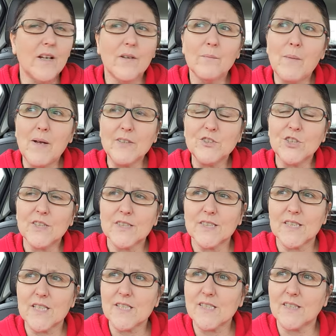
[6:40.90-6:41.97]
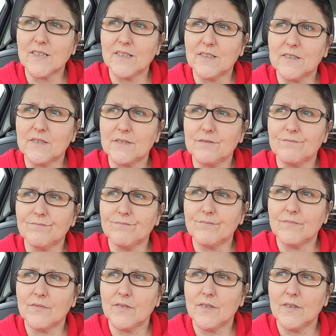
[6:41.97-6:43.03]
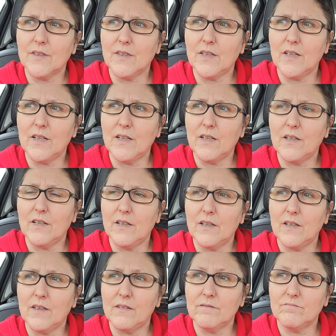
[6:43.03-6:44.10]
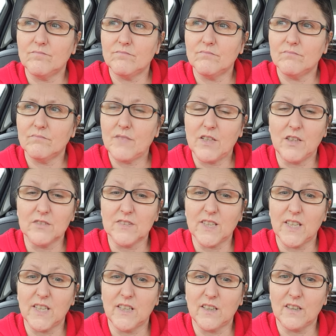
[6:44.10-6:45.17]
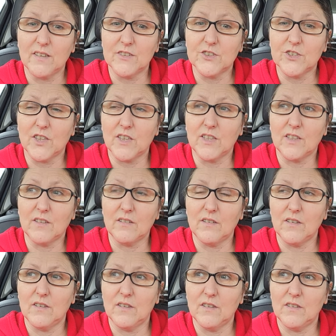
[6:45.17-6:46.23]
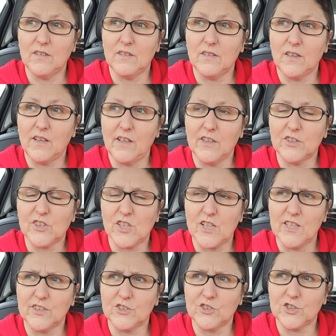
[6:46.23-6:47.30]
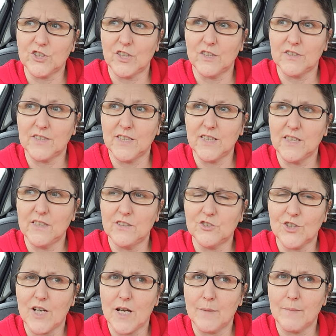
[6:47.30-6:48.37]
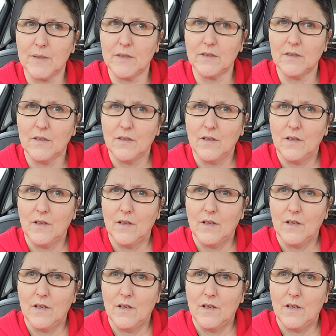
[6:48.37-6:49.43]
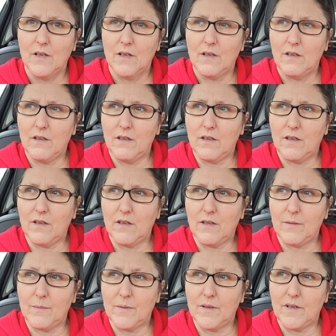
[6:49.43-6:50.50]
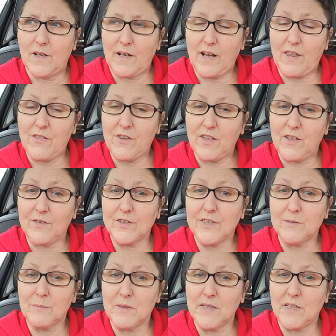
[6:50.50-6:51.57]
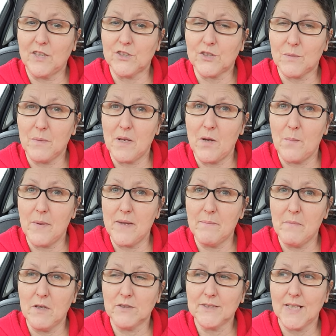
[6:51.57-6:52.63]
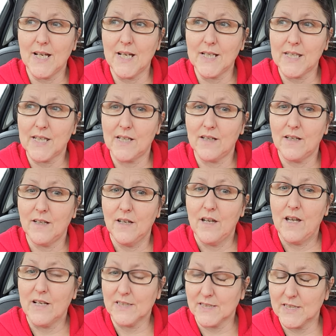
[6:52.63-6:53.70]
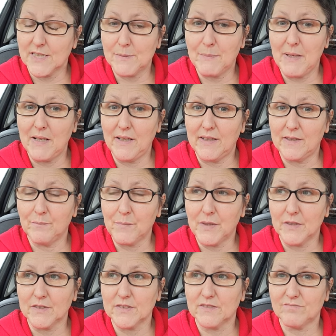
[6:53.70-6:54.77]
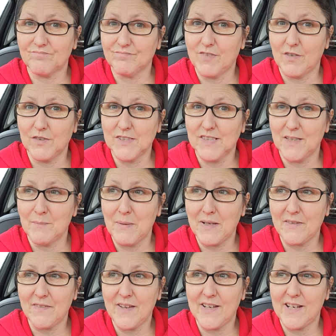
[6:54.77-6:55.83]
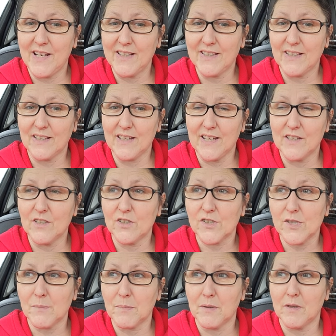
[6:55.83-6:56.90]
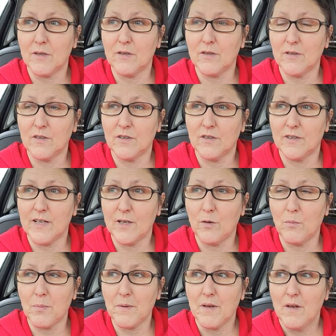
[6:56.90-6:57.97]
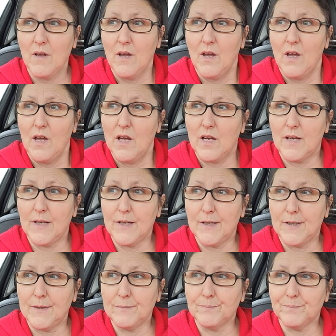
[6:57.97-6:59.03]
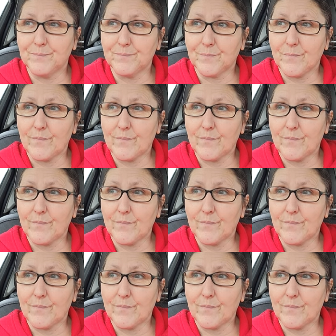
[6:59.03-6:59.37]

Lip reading: My GCSEs, I got D in English, D in English literature, D in drama. And I think if I did my English a little bit more tidier and the spelling, because obviously, back then, I didn't get no support or help, and